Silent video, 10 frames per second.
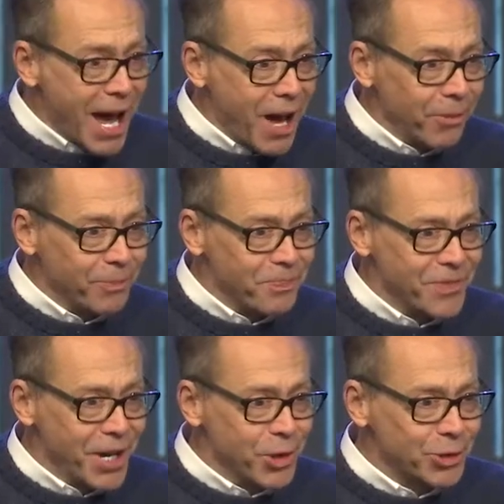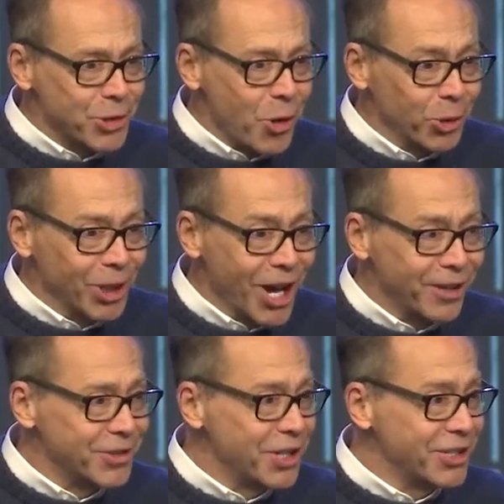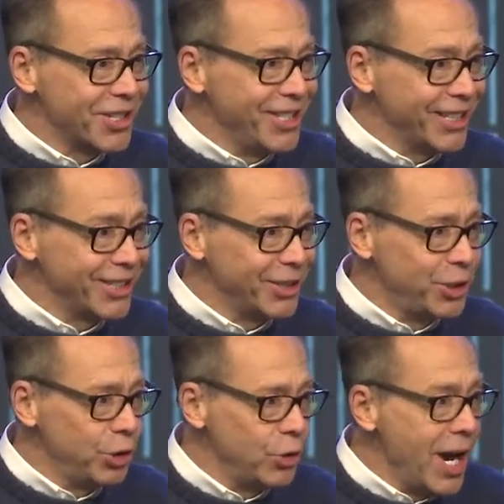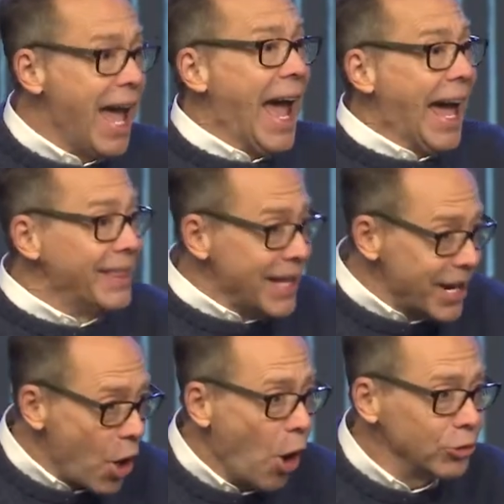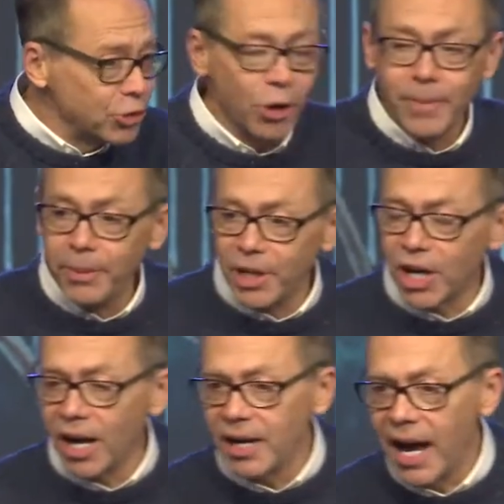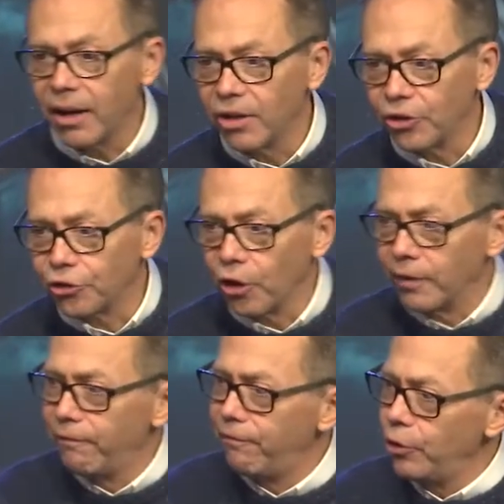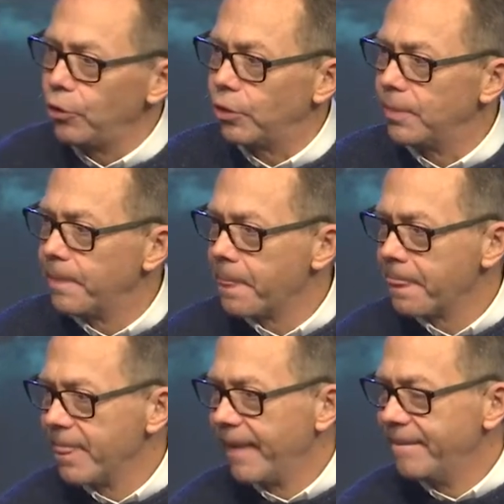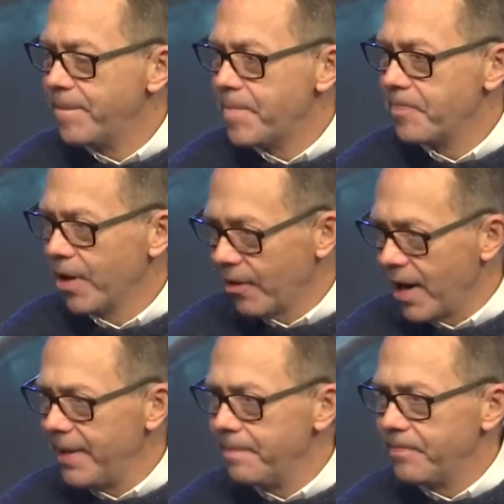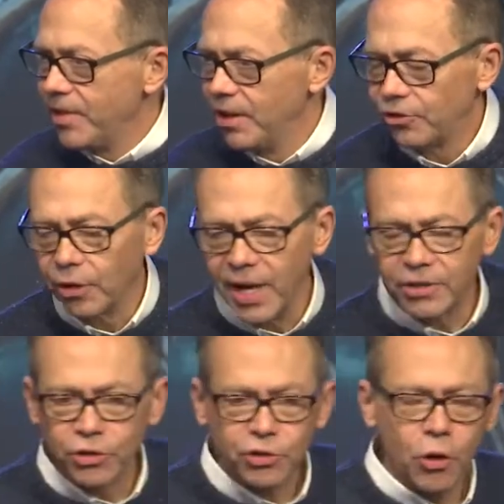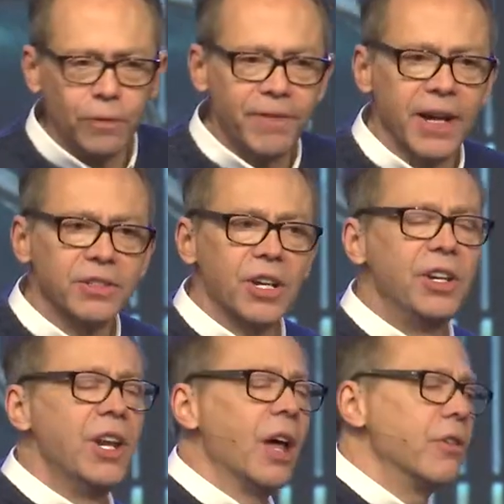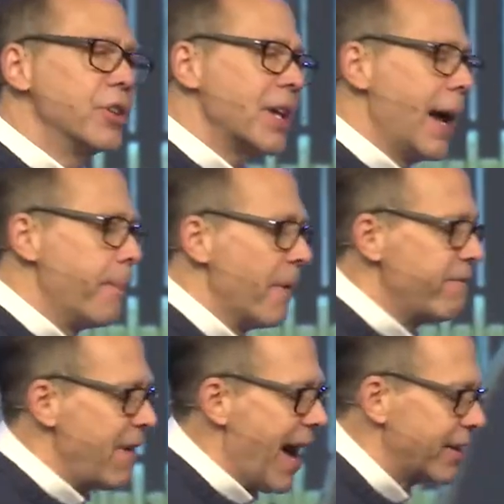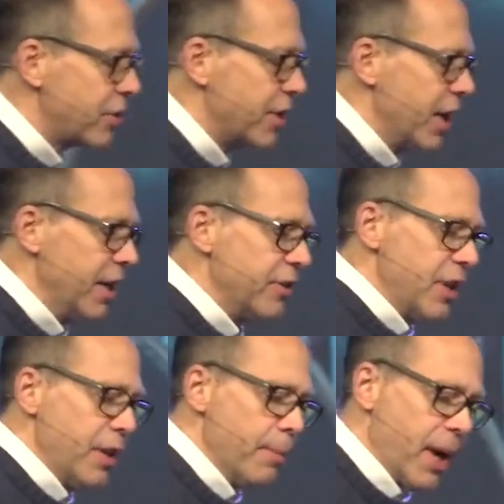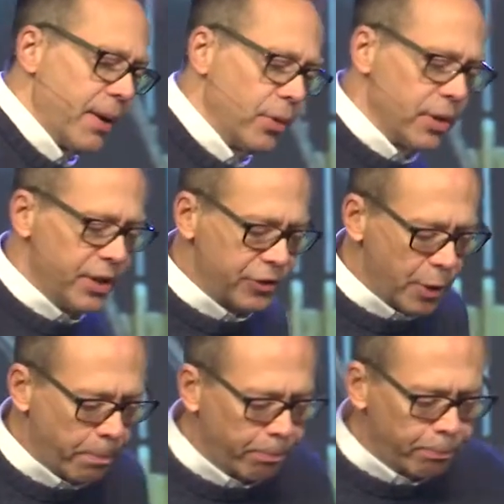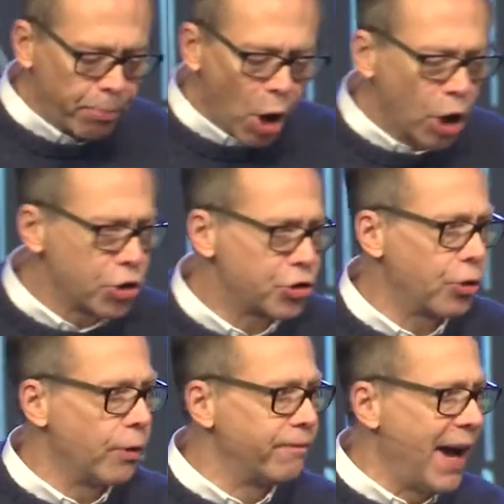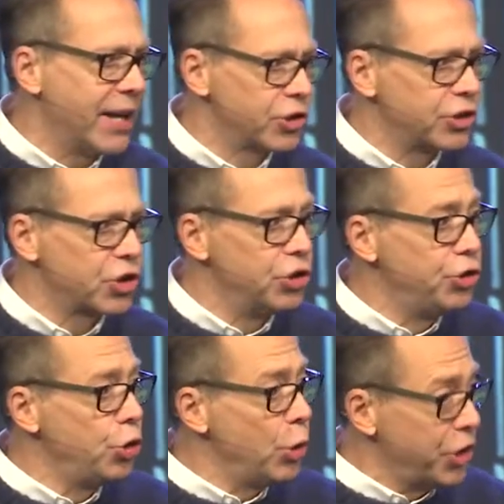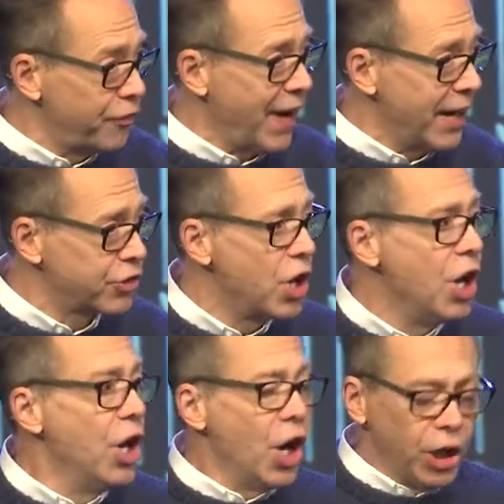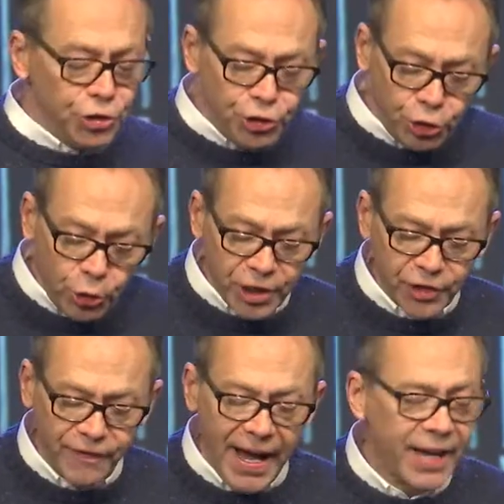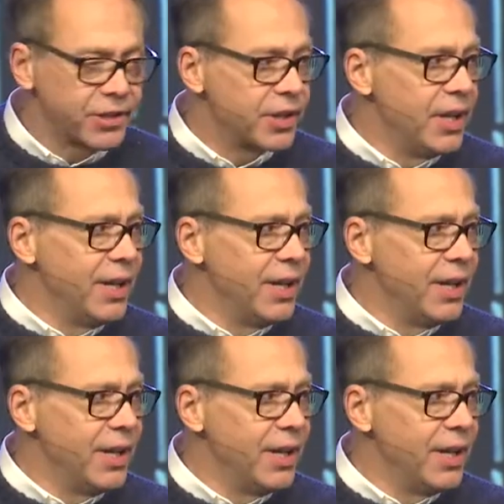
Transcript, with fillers: out that your soul loves and is addicted to, and then also maybe cut out a certain food, all right? So that's a soul fast. Another type of fast that is in the Bible is a partial fast. It's a Jewish fast. A Jewish fast,